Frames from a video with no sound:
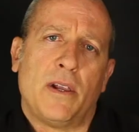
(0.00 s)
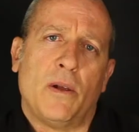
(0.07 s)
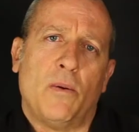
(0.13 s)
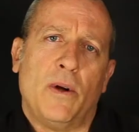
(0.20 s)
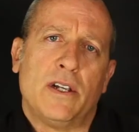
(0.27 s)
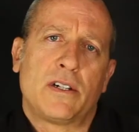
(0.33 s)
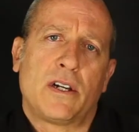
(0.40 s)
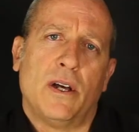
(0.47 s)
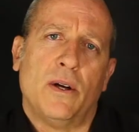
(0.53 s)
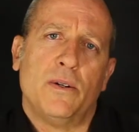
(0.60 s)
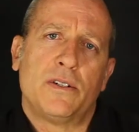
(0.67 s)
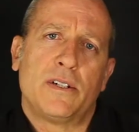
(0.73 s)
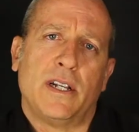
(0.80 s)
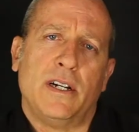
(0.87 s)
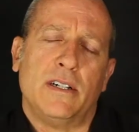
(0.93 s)
on the West
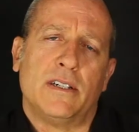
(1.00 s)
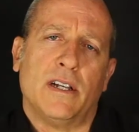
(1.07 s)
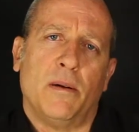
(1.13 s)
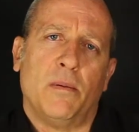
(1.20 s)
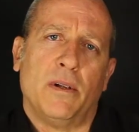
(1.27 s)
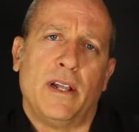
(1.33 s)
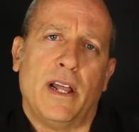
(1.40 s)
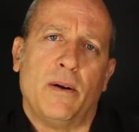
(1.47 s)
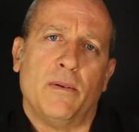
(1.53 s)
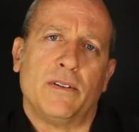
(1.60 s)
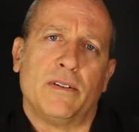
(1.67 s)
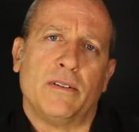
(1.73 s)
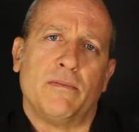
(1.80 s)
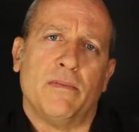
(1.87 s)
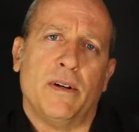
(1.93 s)
Coast and in Dublin. That
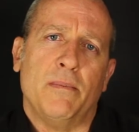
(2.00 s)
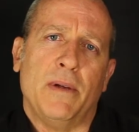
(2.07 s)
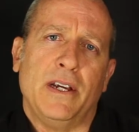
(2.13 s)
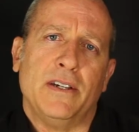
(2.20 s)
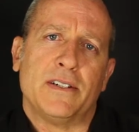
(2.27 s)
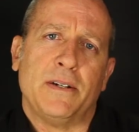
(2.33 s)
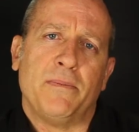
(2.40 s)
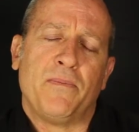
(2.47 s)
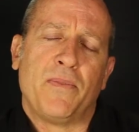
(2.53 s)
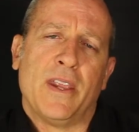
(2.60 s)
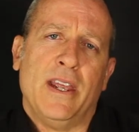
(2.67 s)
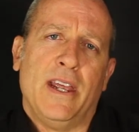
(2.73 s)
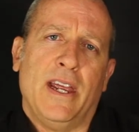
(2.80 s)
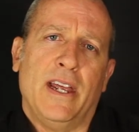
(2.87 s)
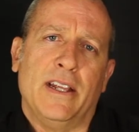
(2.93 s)
was amazing.
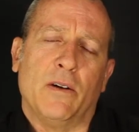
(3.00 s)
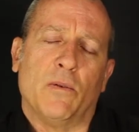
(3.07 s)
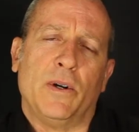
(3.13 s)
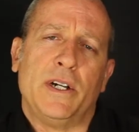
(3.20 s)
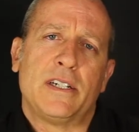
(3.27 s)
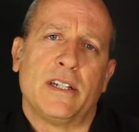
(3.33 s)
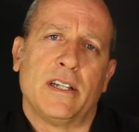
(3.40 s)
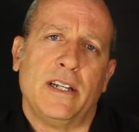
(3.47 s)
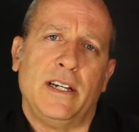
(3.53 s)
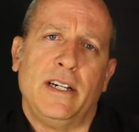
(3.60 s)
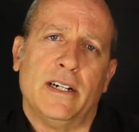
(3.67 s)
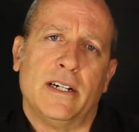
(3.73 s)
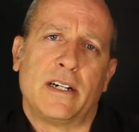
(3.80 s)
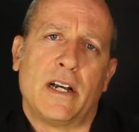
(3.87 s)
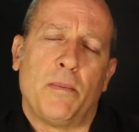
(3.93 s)
And then
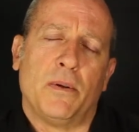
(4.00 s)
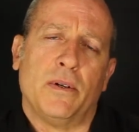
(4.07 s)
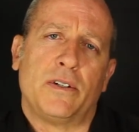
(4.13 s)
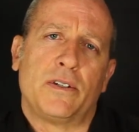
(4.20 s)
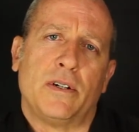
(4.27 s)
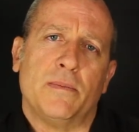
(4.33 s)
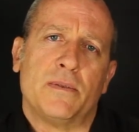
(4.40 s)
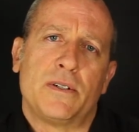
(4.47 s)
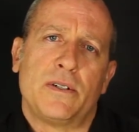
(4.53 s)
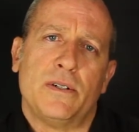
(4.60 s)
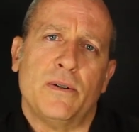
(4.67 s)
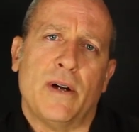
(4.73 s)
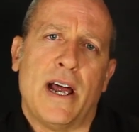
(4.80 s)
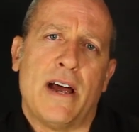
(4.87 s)
recently, a couple of trips to